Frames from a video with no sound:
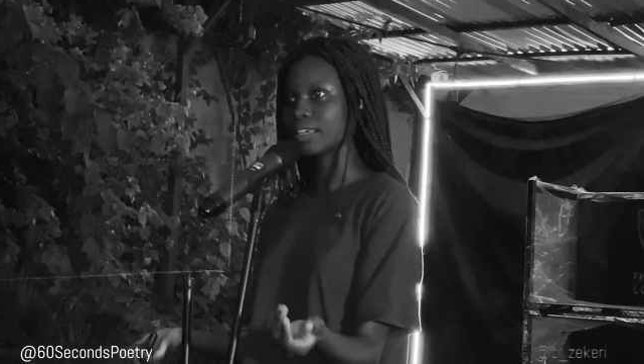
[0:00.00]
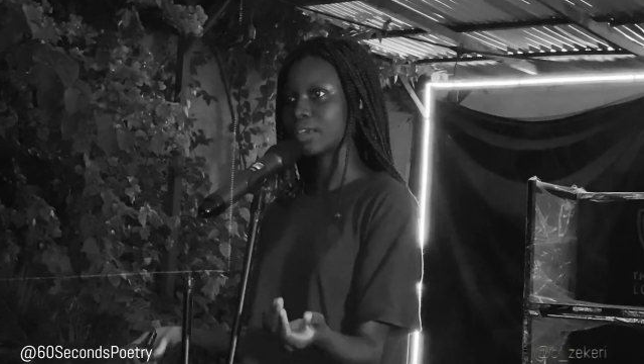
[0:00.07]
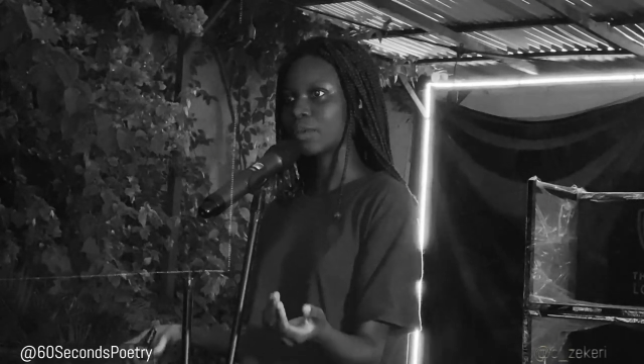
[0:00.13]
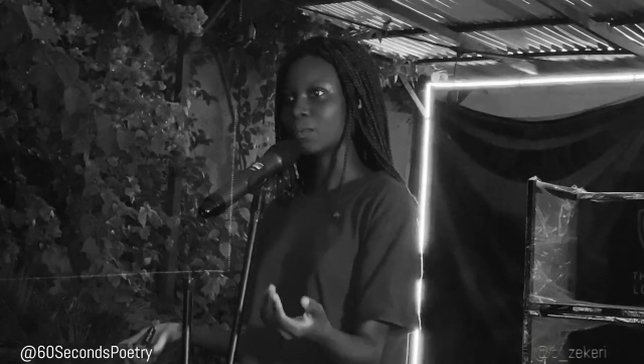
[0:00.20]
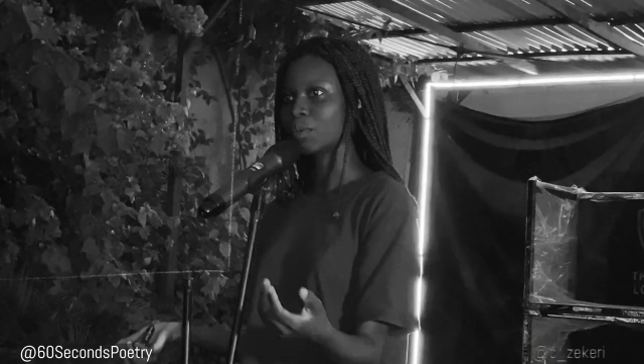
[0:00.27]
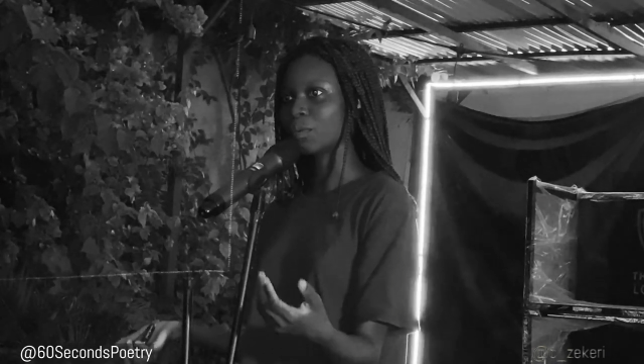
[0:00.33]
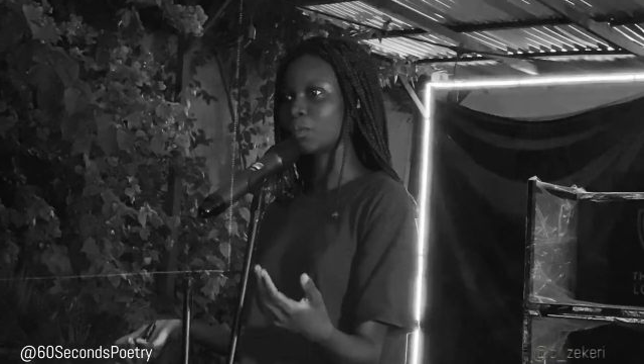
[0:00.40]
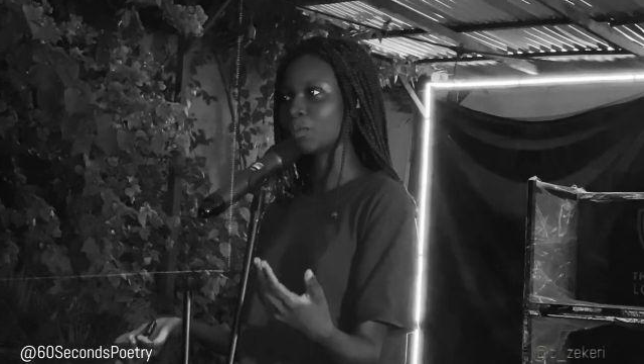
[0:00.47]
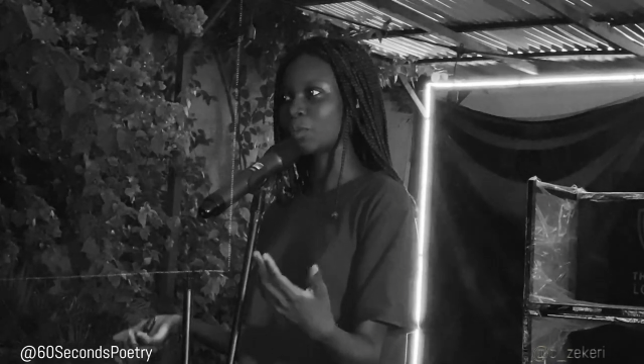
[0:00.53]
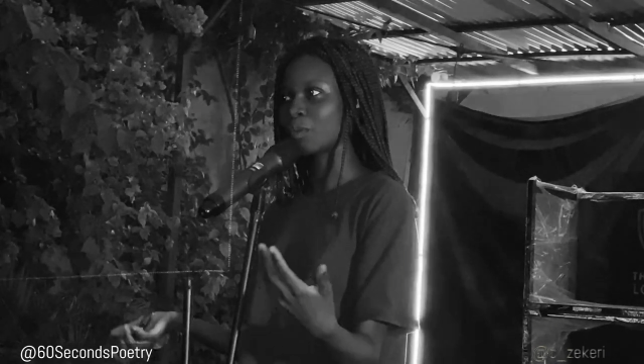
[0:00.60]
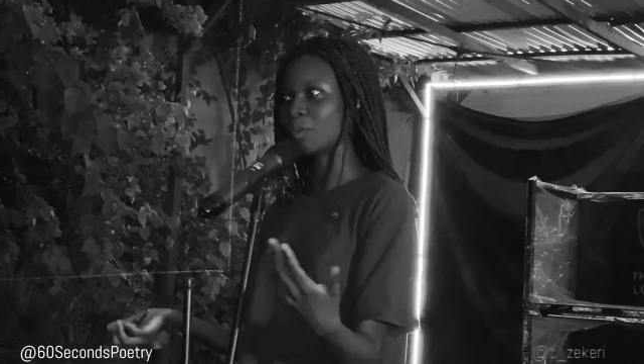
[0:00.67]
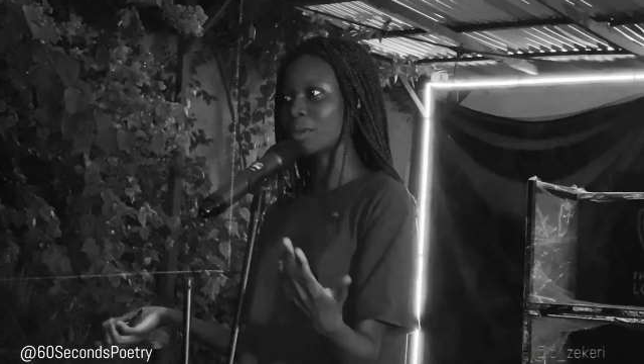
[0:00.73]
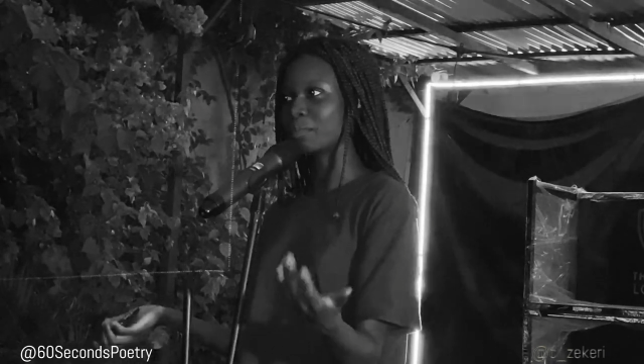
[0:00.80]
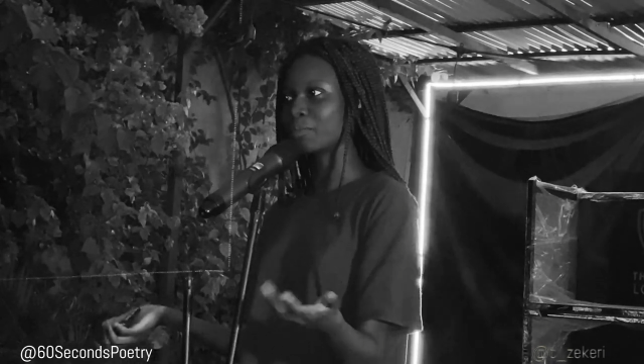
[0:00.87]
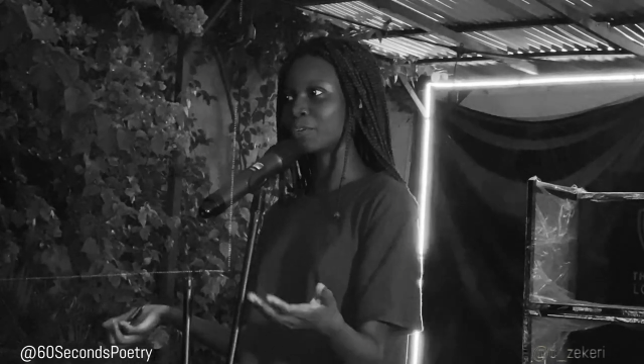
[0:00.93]
We
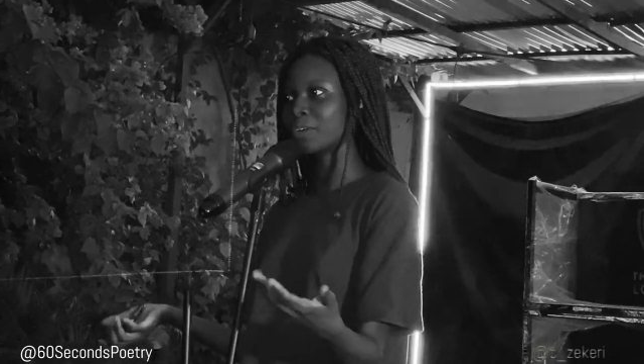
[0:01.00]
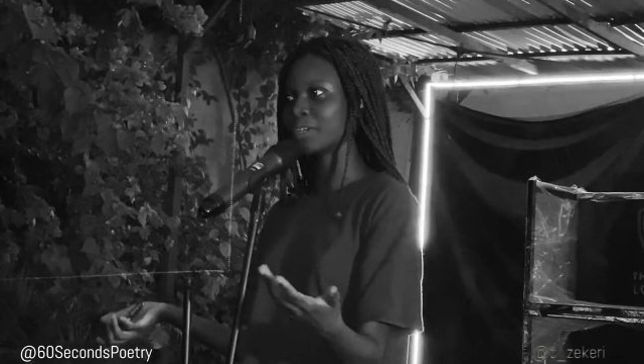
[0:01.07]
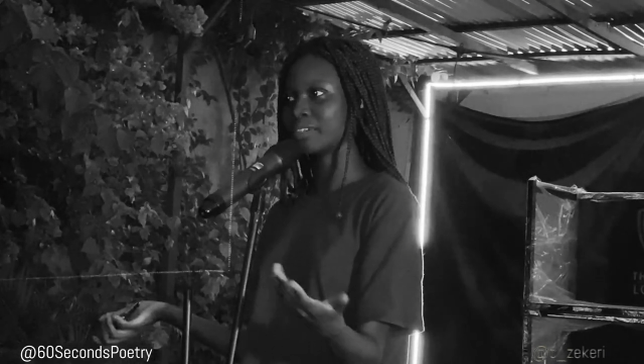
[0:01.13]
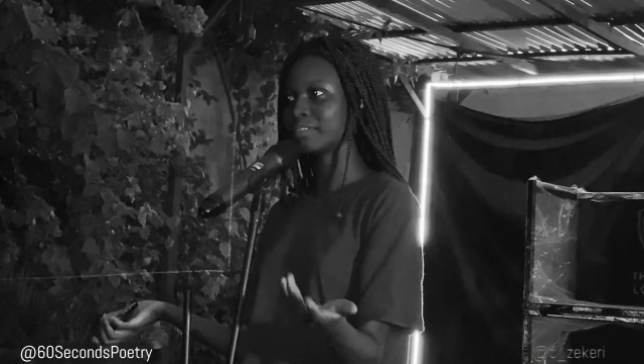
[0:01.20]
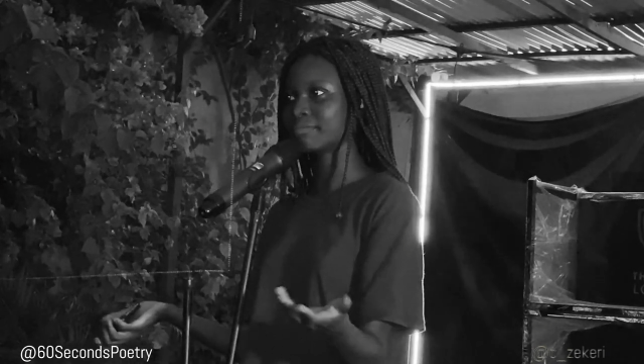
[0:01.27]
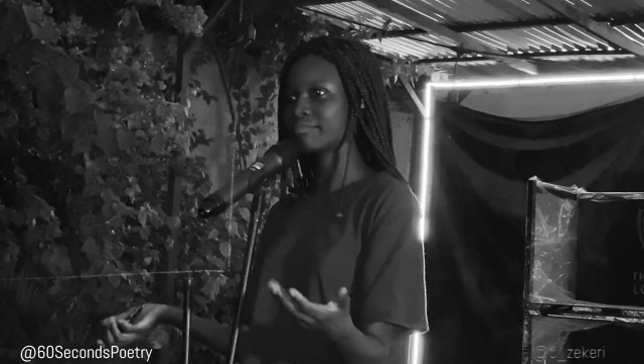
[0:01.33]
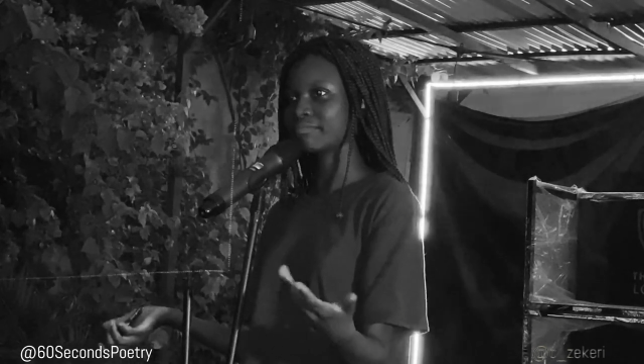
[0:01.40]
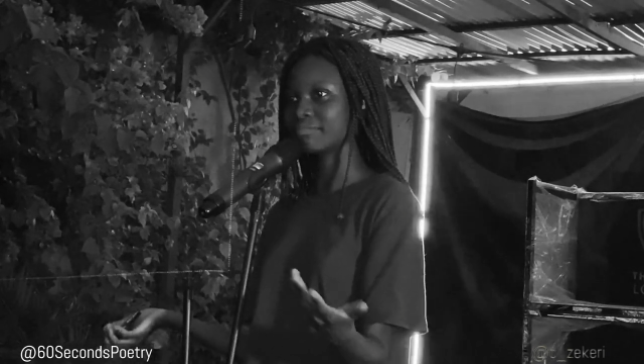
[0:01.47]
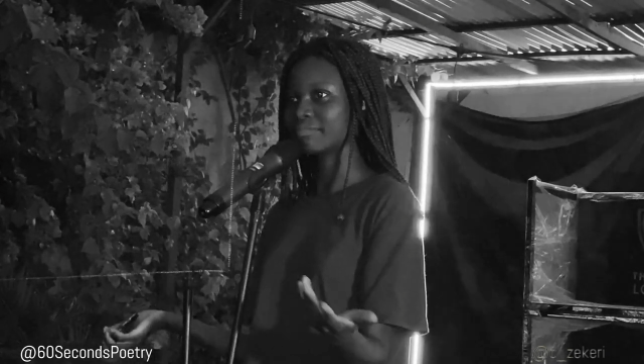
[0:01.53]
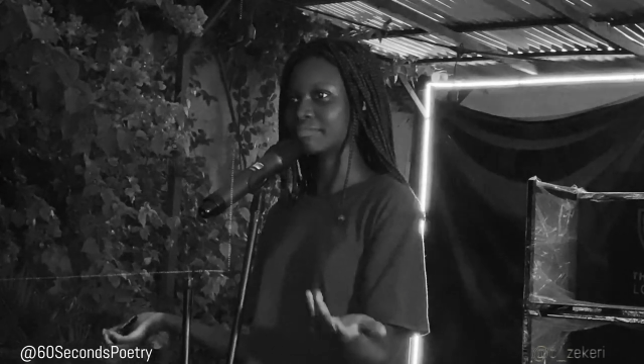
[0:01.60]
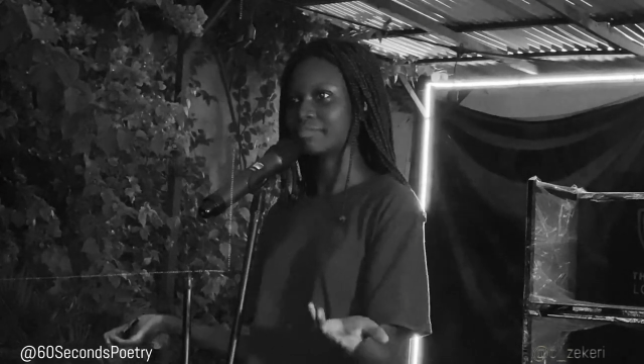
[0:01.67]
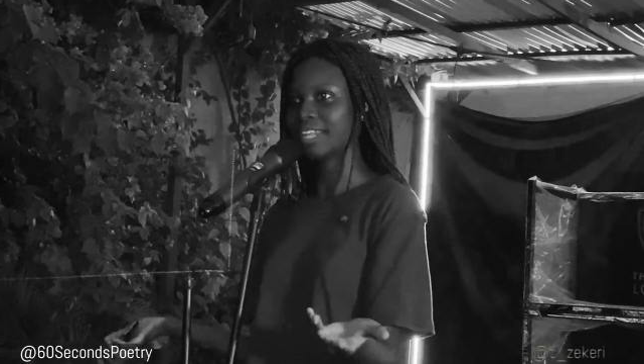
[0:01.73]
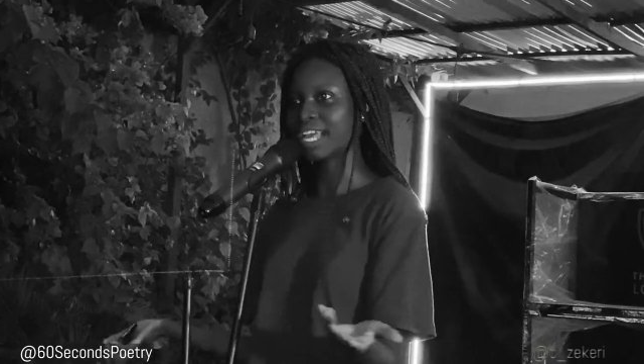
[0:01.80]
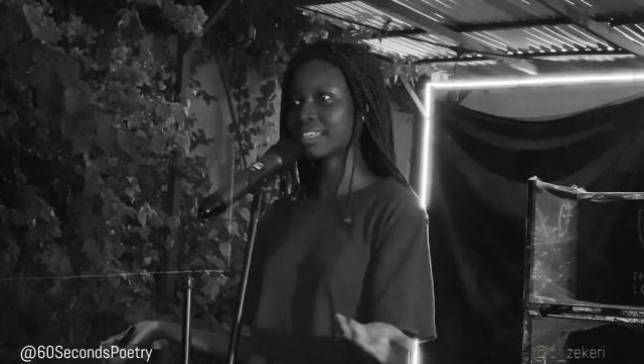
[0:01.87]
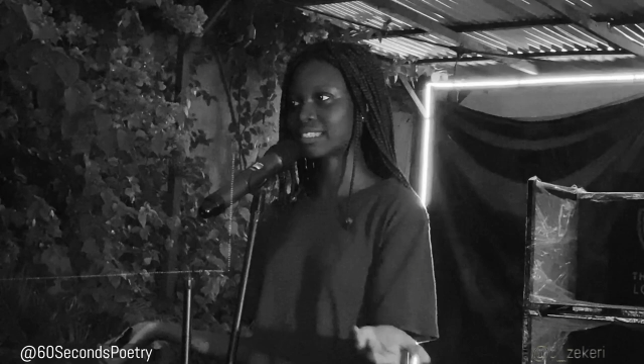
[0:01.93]
were born
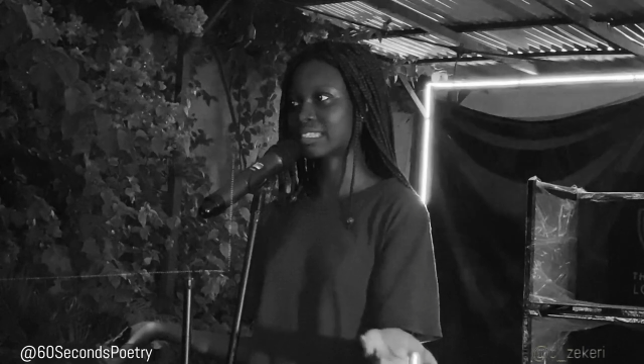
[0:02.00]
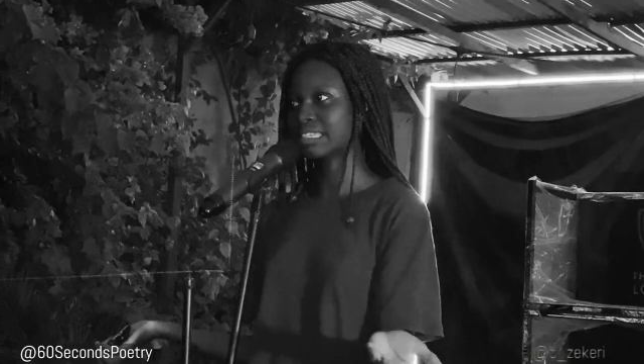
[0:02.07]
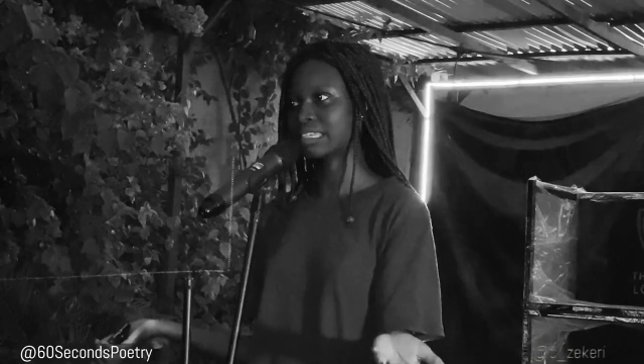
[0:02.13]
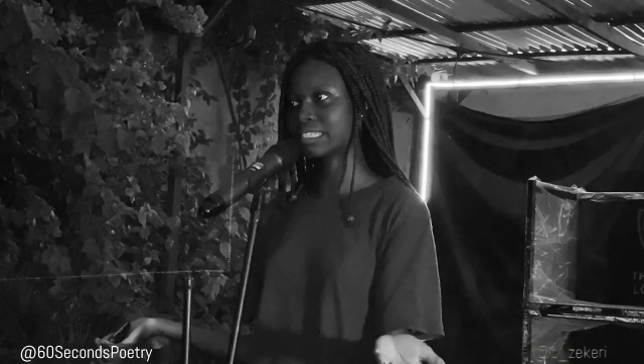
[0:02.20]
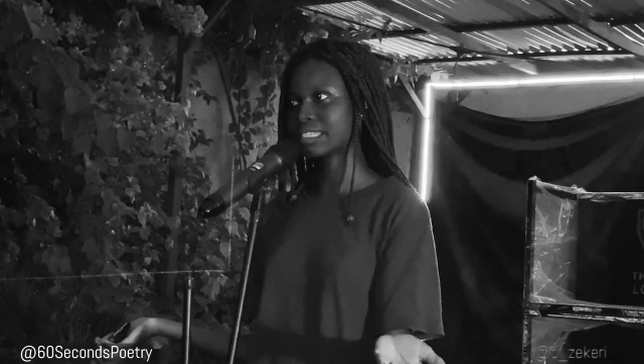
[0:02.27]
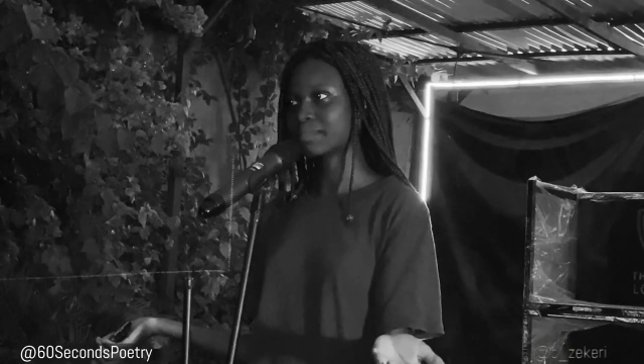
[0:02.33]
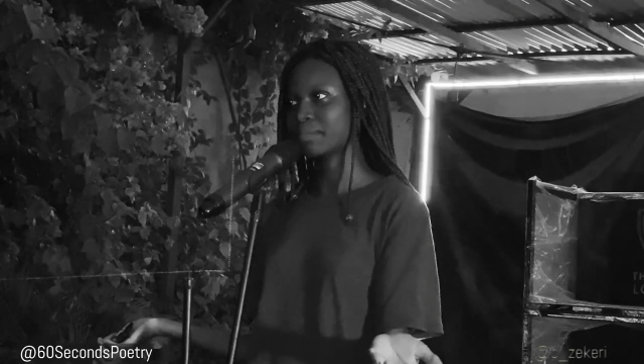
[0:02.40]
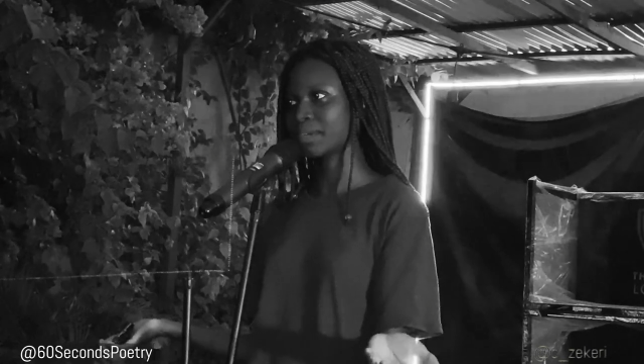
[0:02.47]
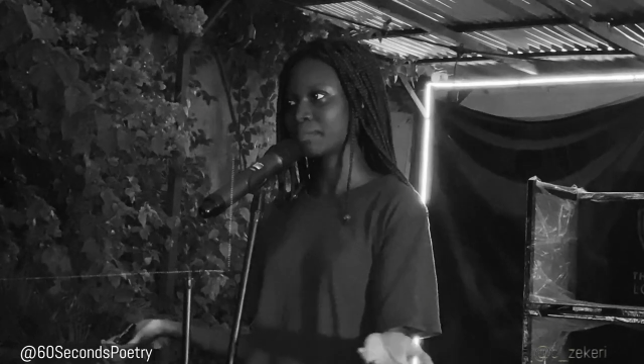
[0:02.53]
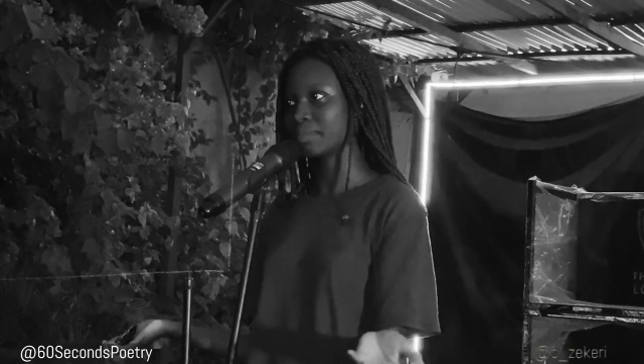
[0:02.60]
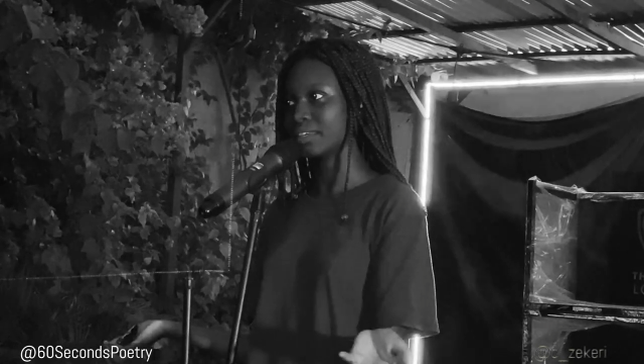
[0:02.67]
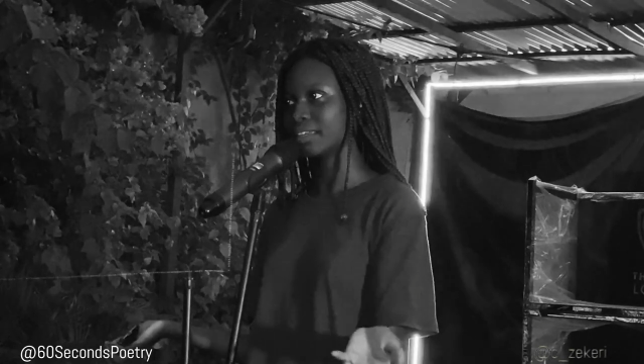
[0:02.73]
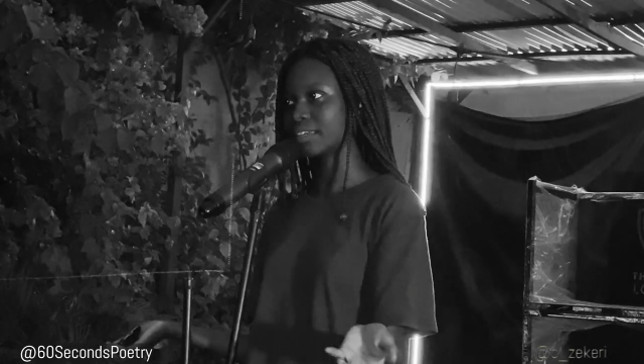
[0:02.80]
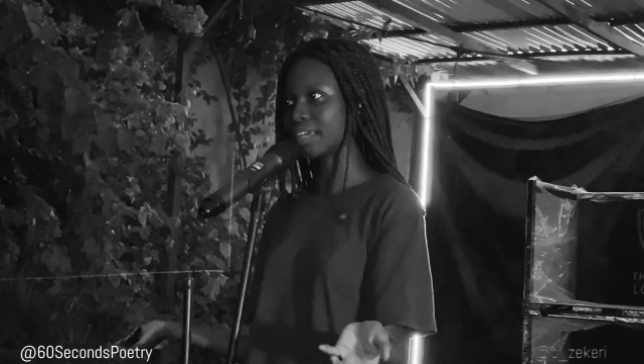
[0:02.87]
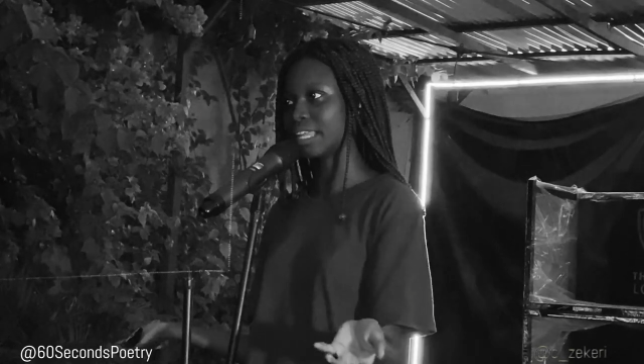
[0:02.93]
blank slates, maybe,